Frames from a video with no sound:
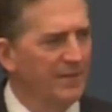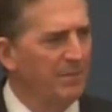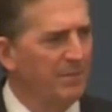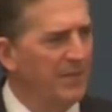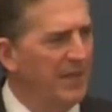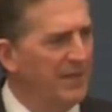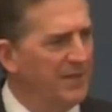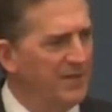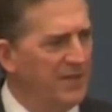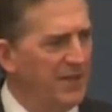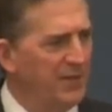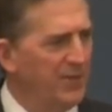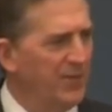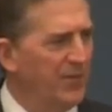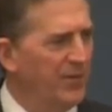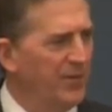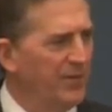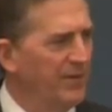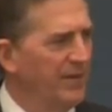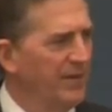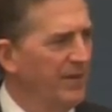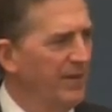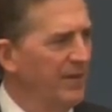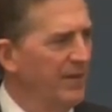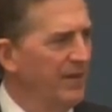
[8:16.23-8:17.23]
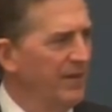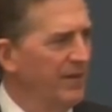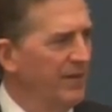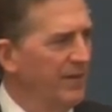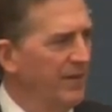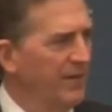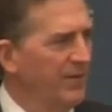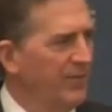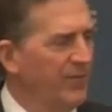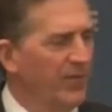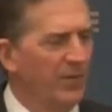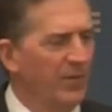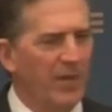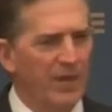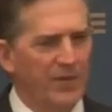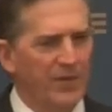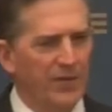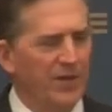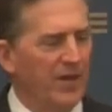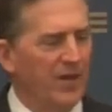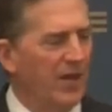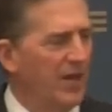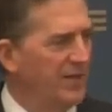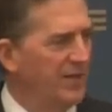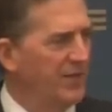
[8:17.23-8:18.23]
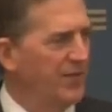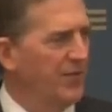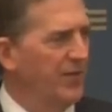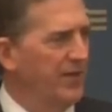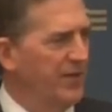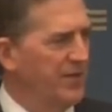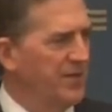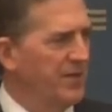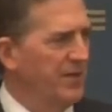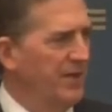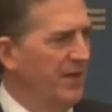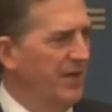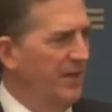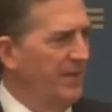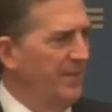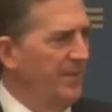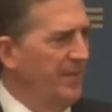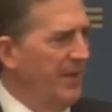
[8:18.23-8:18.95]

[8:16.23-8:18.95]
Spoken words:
been different from other countries.